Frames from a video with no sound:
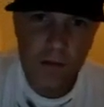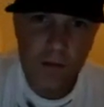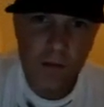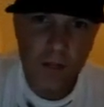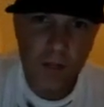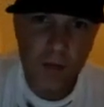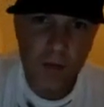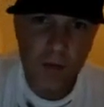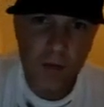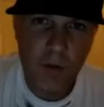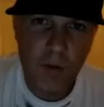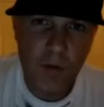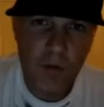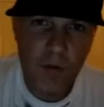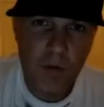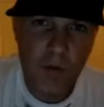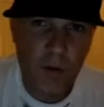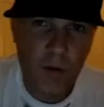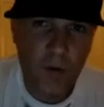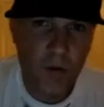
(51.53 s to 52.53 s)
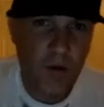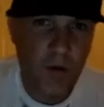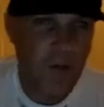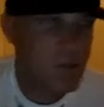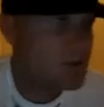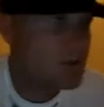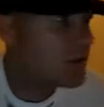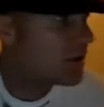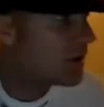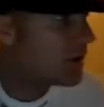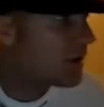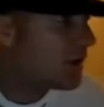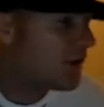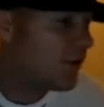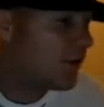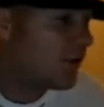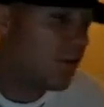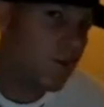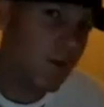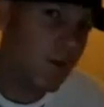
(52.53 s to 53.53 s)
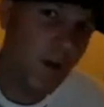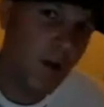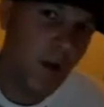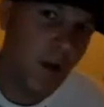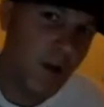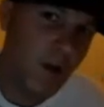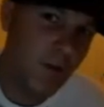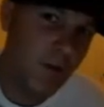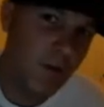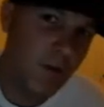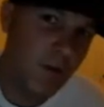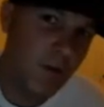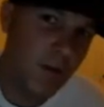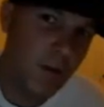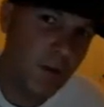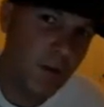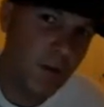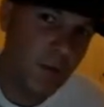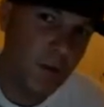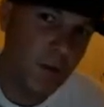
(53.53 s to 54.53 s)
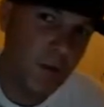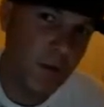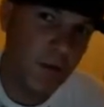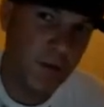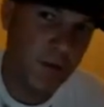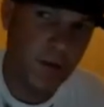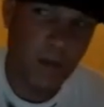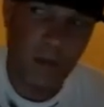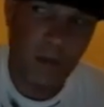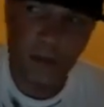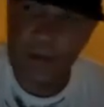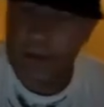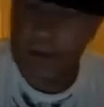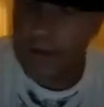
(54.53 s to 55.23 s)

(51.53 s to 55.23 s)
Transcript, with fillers: St. Petersburg, Russia tonight for an unforgettable evening.